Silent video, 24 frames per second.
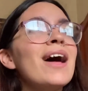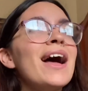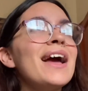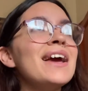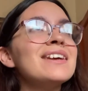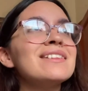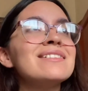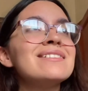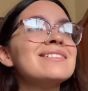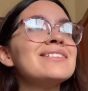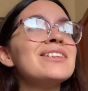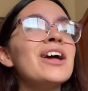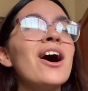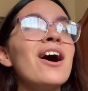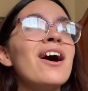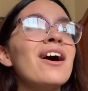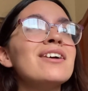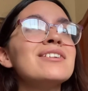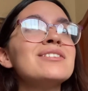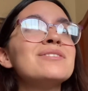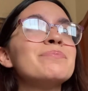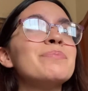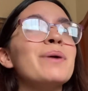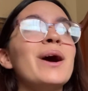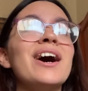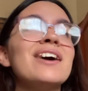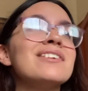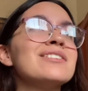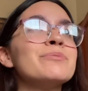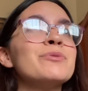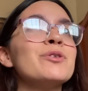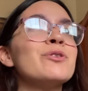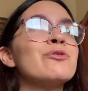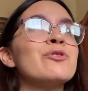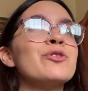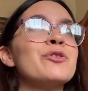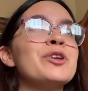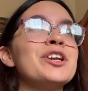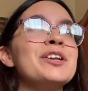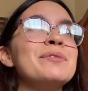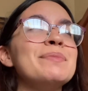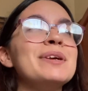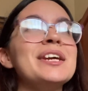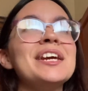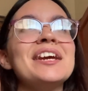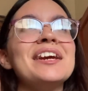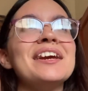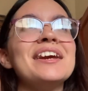it's not possible for
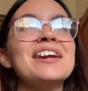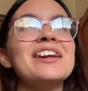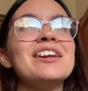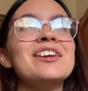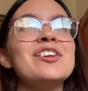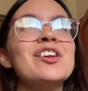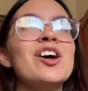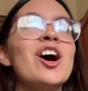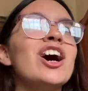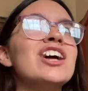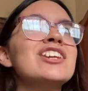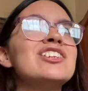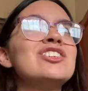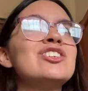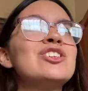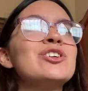me not